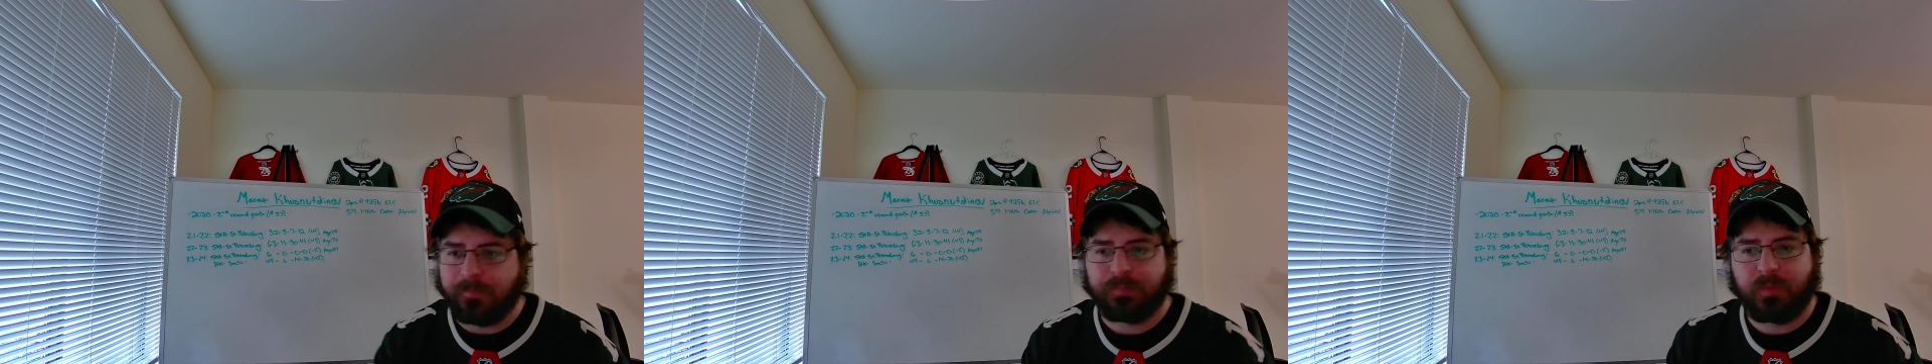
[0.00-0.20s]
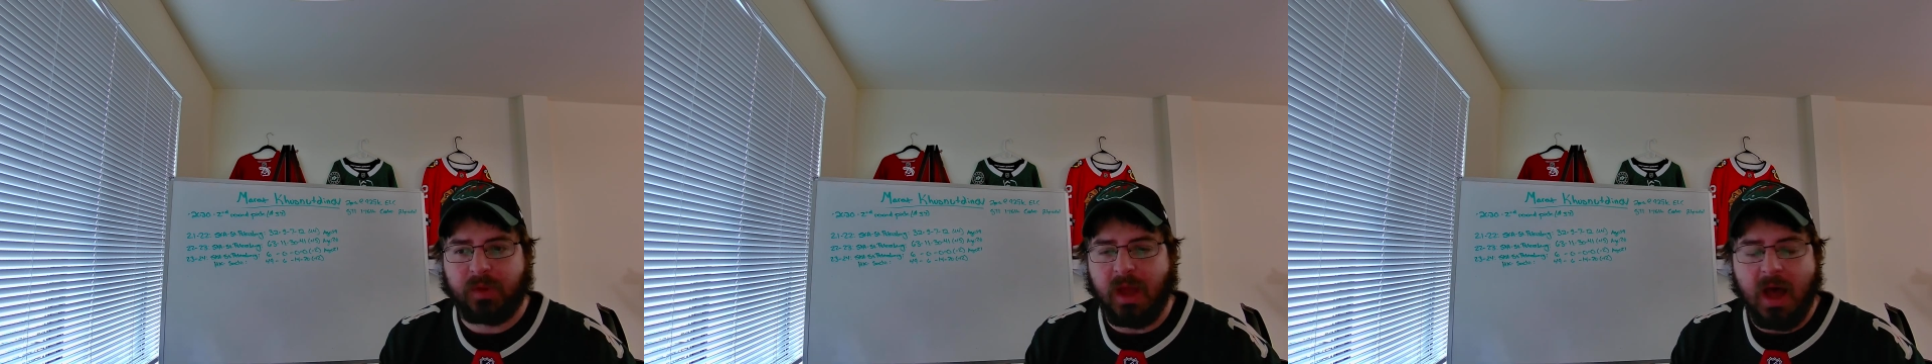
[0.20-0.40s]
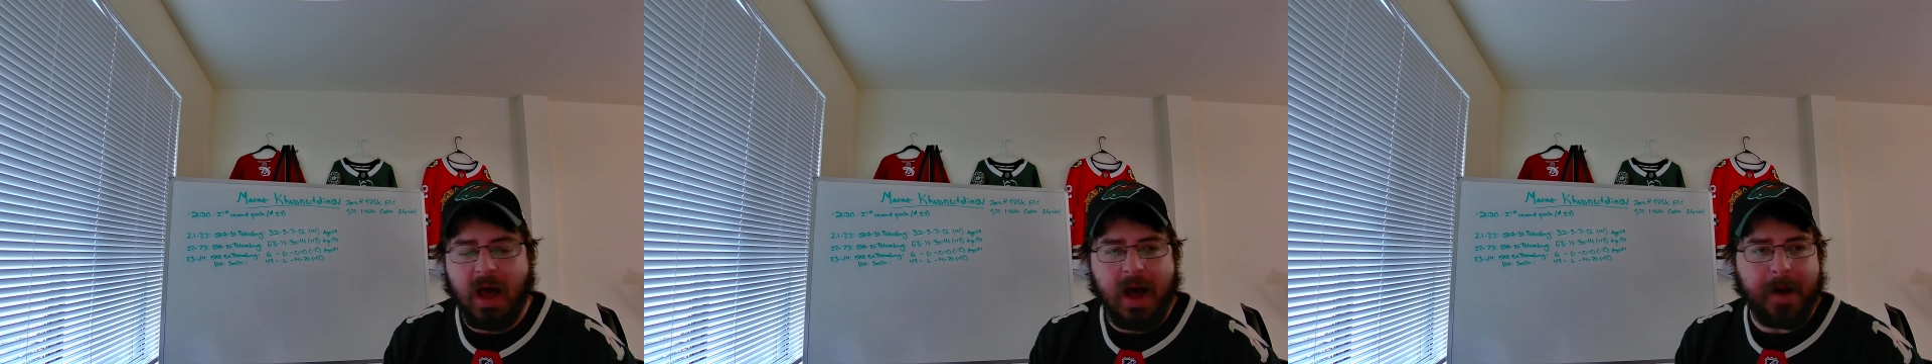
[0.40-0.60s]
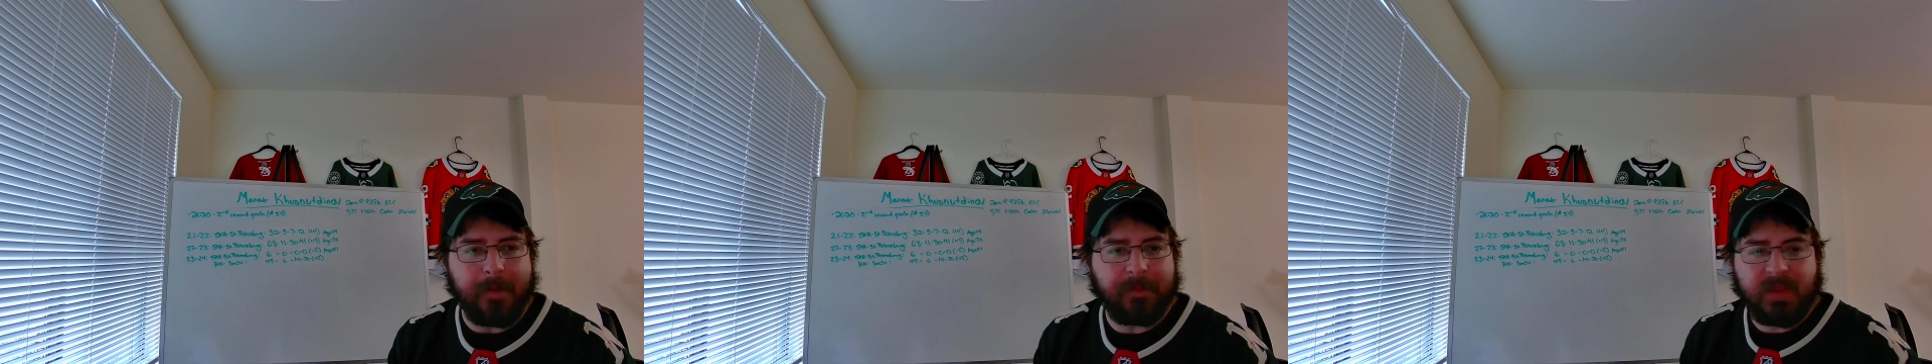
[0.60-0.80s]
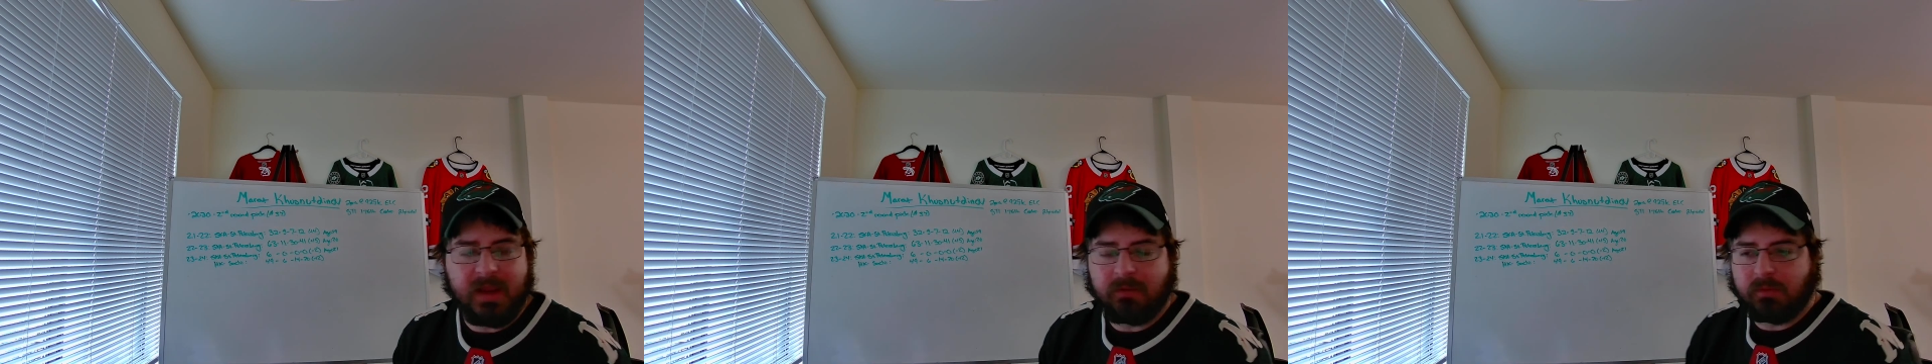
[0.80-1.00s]

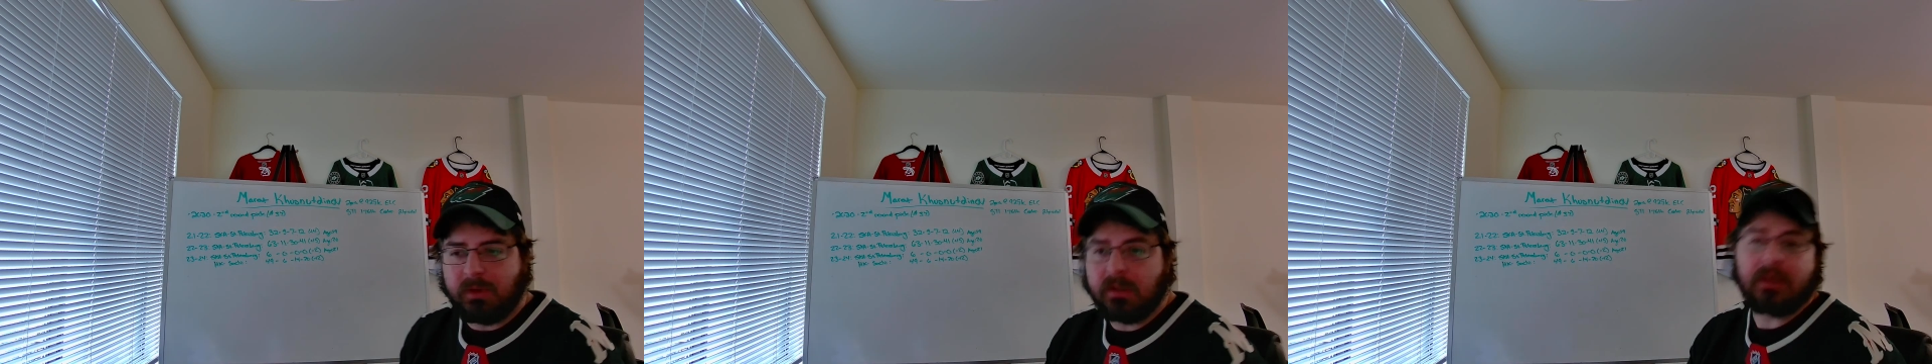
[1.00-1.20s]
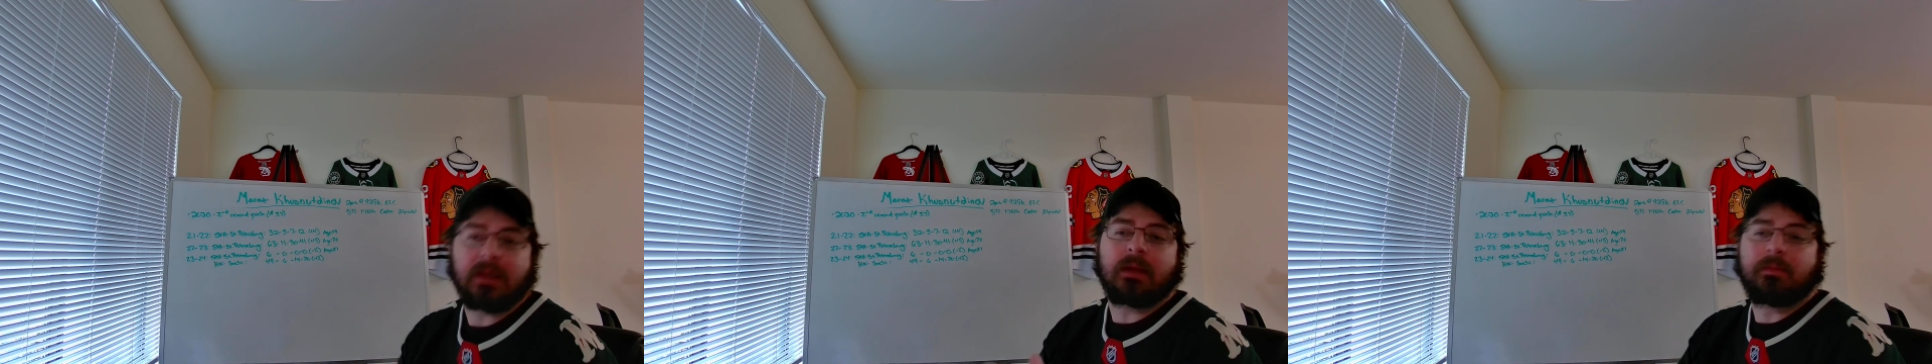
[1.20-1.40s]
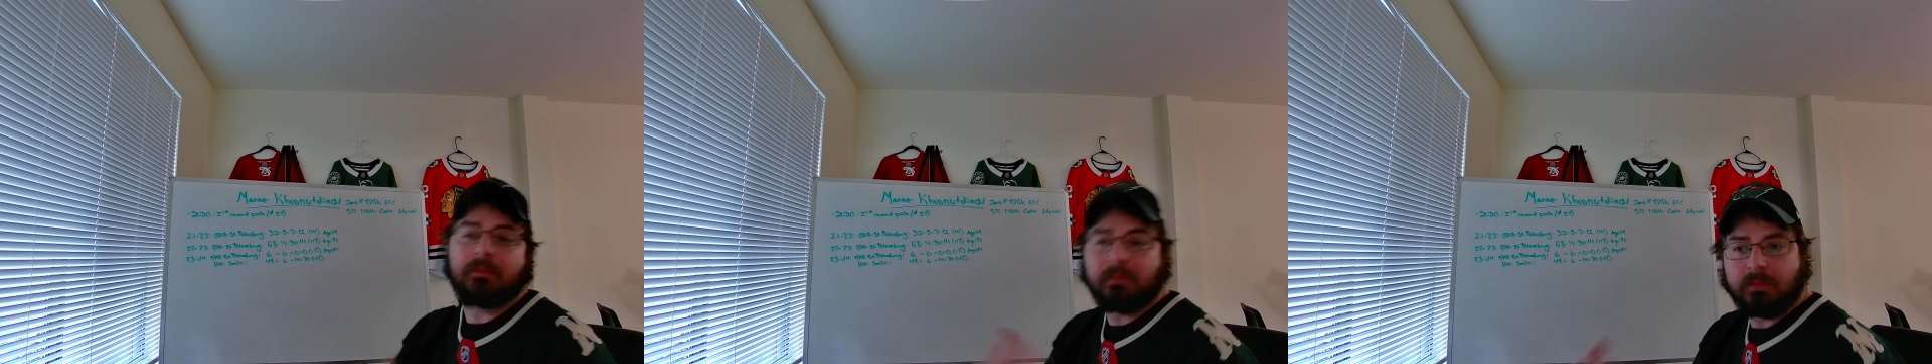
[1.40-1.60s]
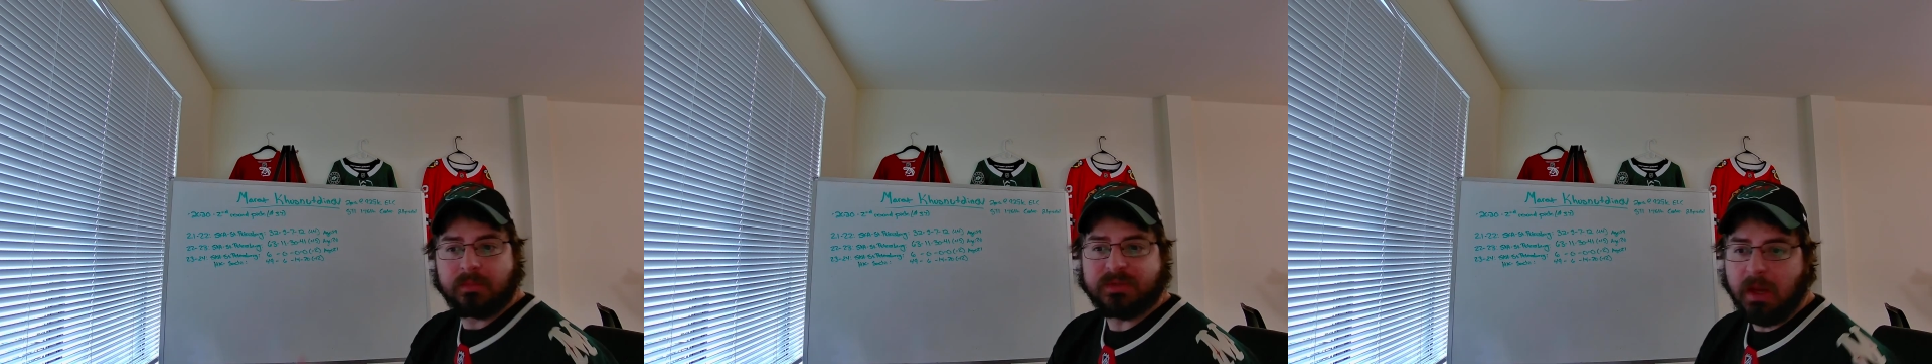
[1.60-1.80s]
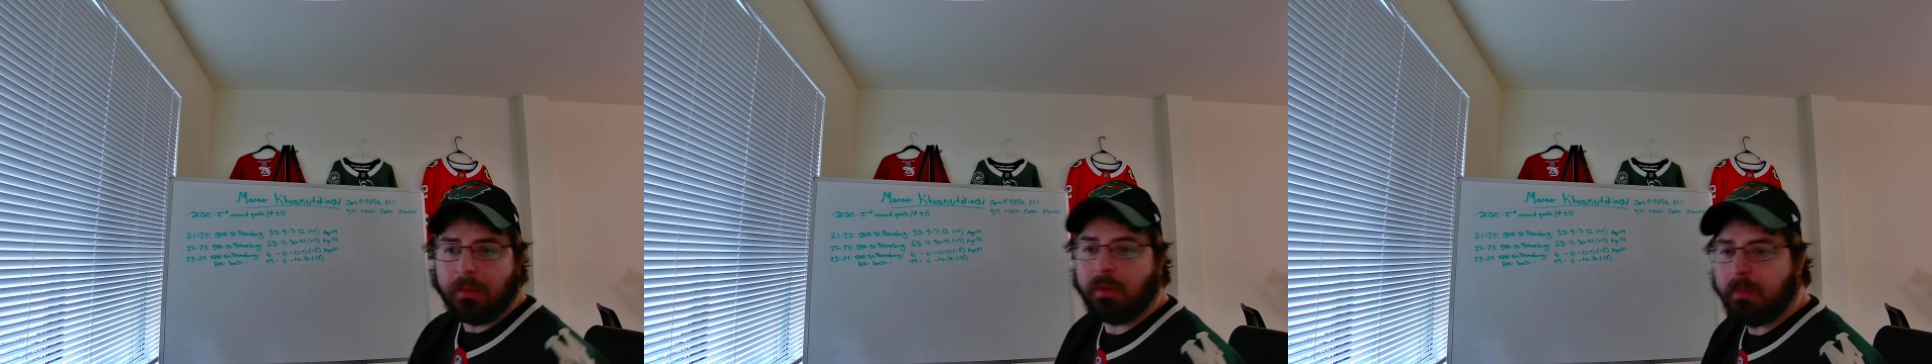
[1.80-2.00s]
and really
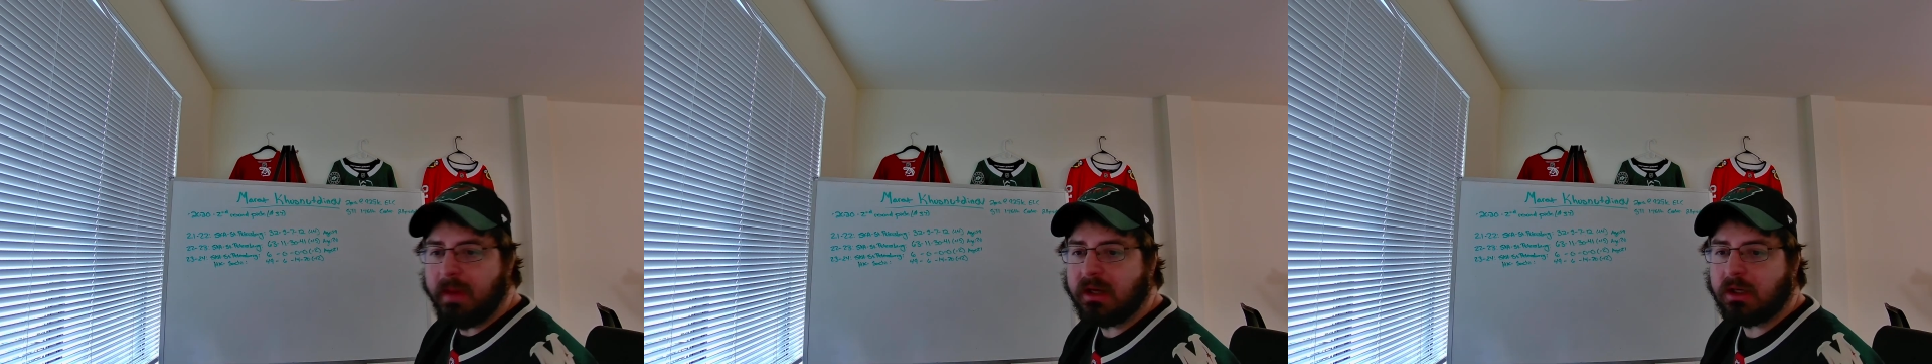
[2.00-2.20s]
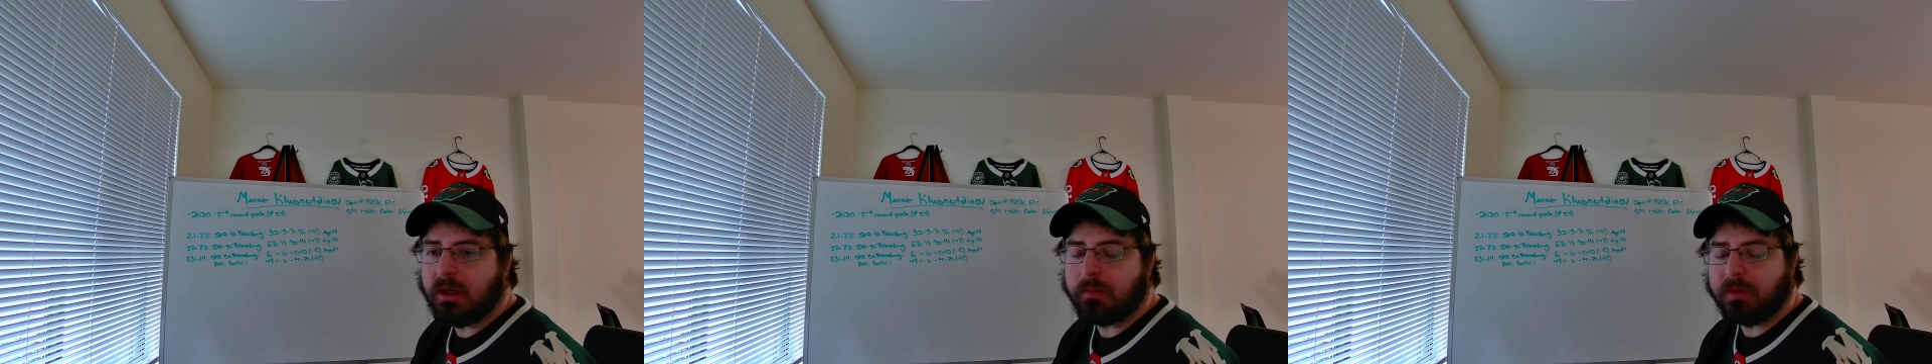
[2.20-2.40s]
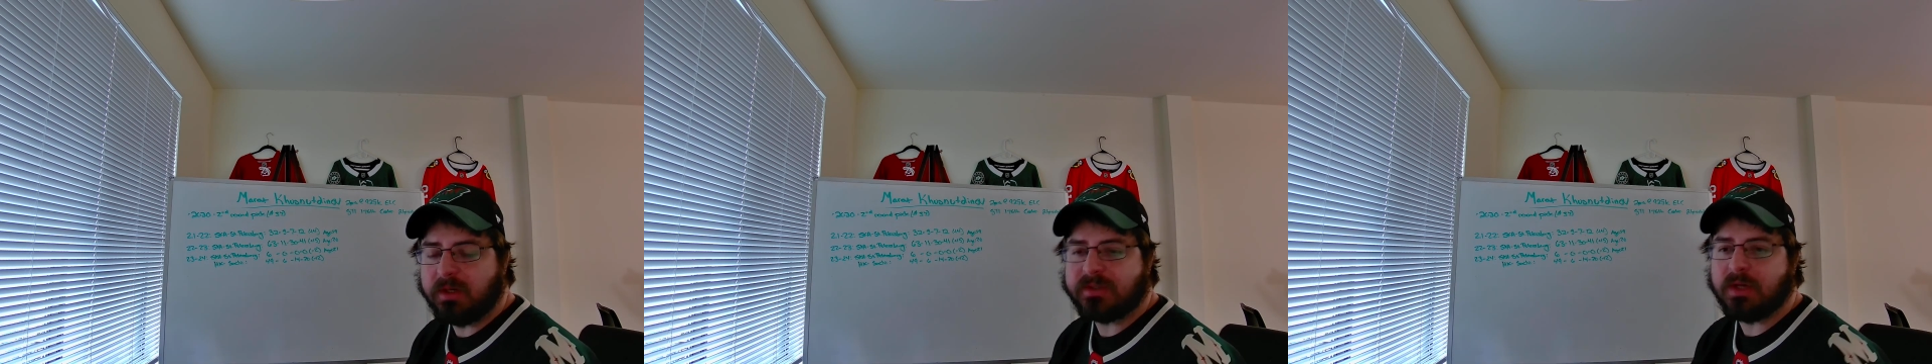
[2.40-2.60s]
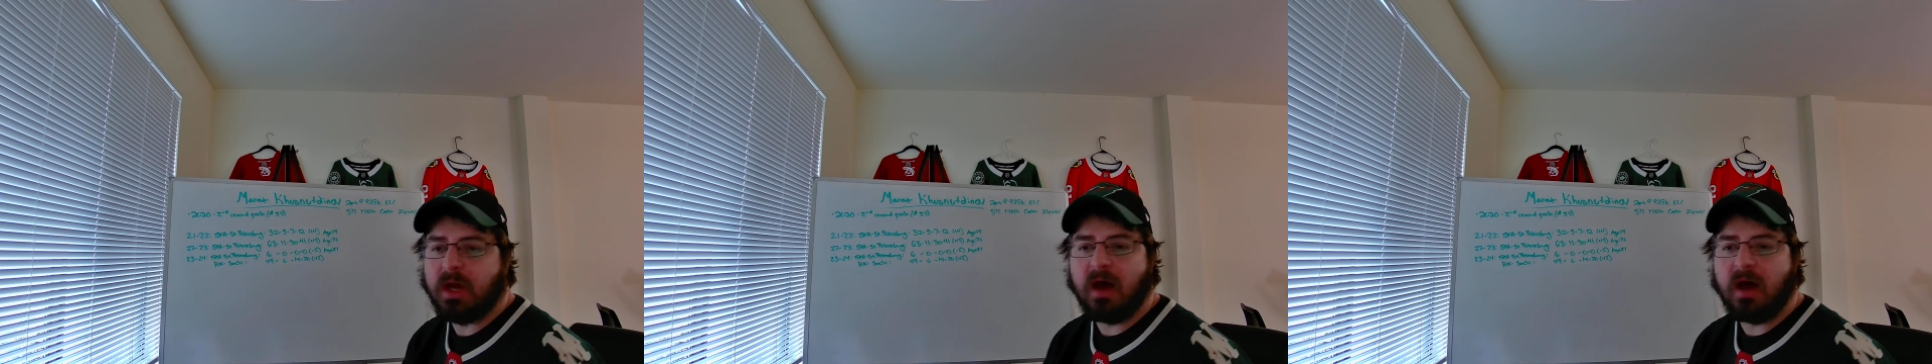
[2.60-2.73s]
supplement Kaprizov